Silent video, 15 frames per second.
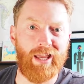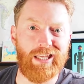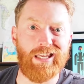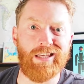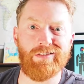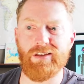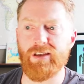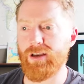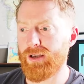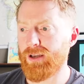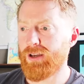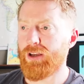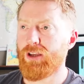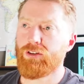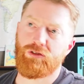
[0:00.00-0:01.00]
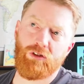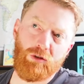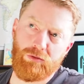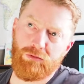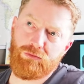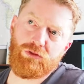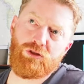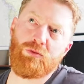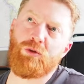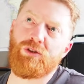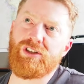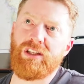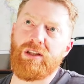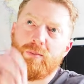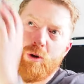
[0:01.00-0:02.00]
easier. So someone's
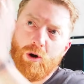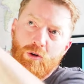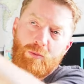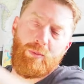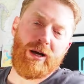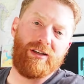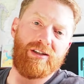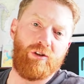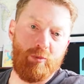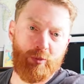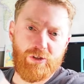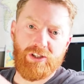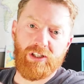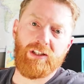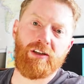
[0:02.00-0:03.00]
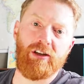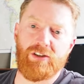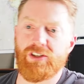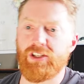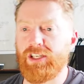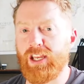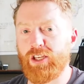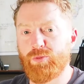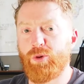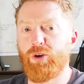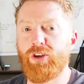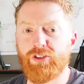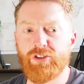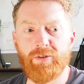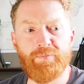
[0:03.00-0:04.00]
in the boat passing up a cylinder to the next
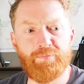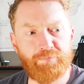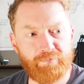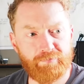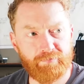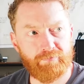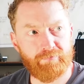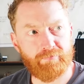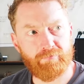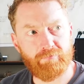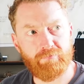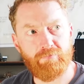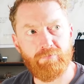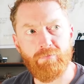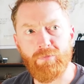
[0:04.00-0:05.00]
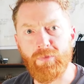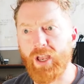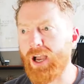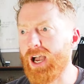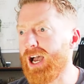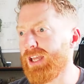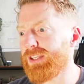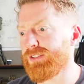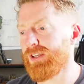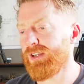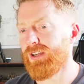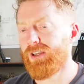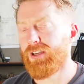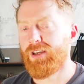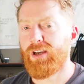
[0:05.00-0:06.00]
person, and
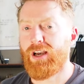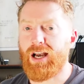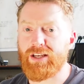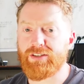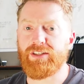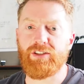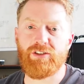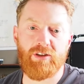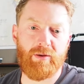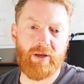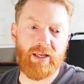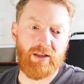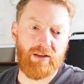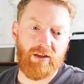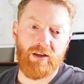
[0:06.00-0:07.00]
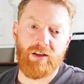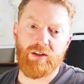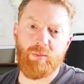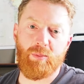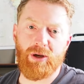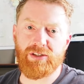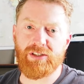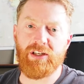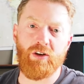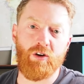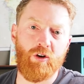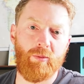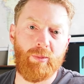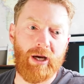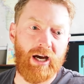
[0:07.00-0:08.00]
as they do it, they're passing it
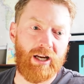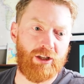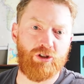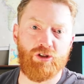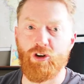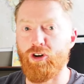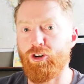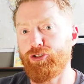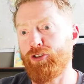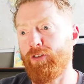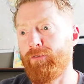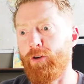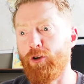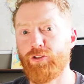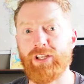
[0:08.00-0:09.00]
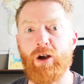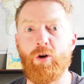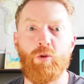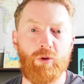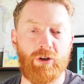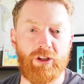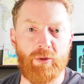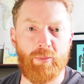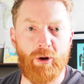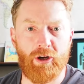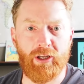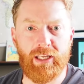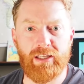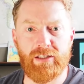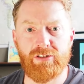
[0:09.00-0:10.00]
up and a torch falls out one of the
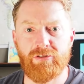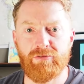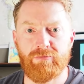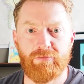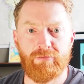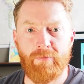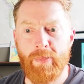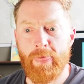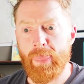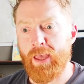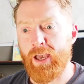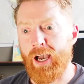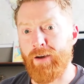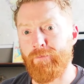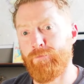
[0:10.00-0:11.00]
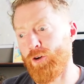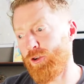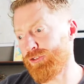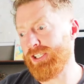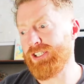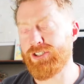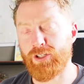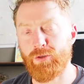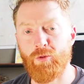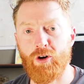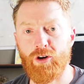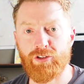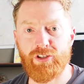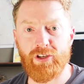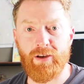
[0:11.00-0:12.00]
pockets and falls into the
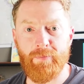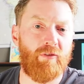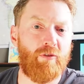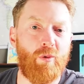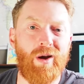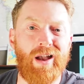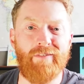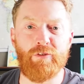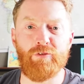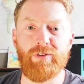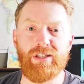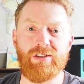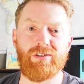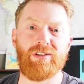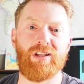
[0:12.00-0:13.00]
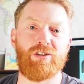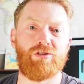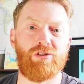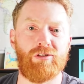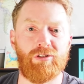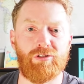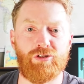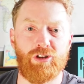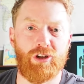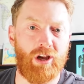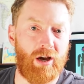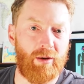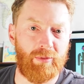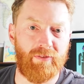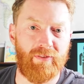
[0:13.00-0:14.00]
water. For whatever reason, that torch
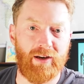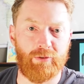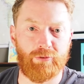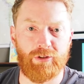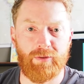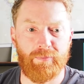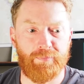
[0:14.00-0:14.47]
can't be found.